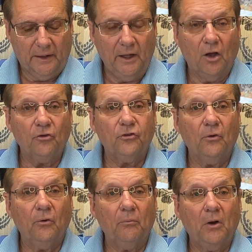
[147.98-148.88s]

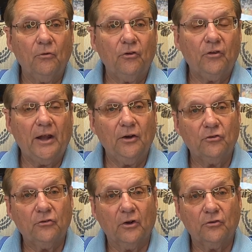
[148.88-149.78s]
Moses had
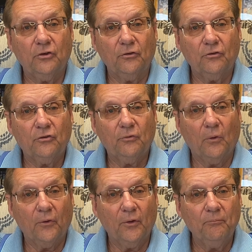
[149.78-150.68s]
instructions
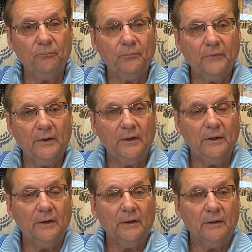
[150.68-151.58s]
for them.
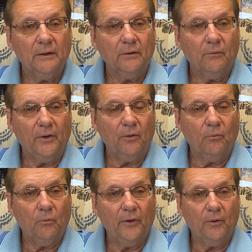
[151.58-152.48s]

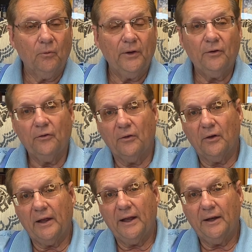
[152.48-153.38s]
When they went into the
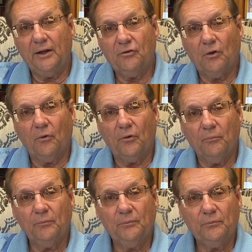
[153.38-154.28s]
land, he told
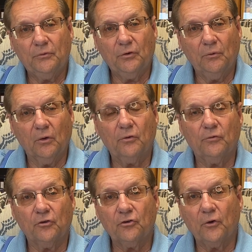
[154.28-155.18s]
them to look
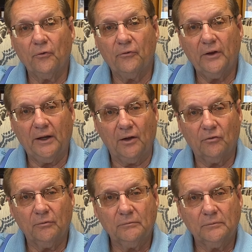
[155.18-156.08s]
for certain
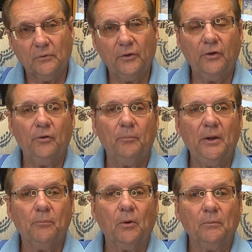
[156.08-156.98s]
things. Look at the
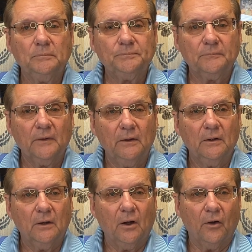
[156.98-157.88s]
people.
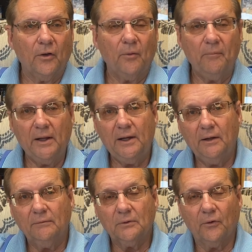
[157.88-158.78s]
Are there
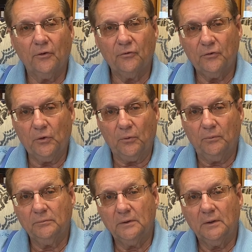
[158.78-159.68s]
many or are there few?
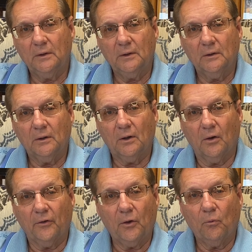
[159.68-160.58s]

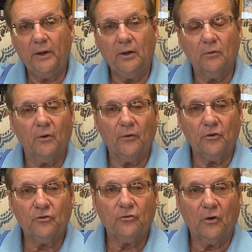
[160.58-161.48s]
Are they weak or are they
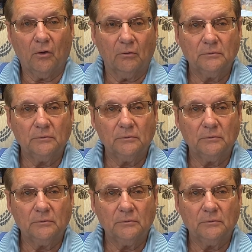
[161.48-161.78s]
strong?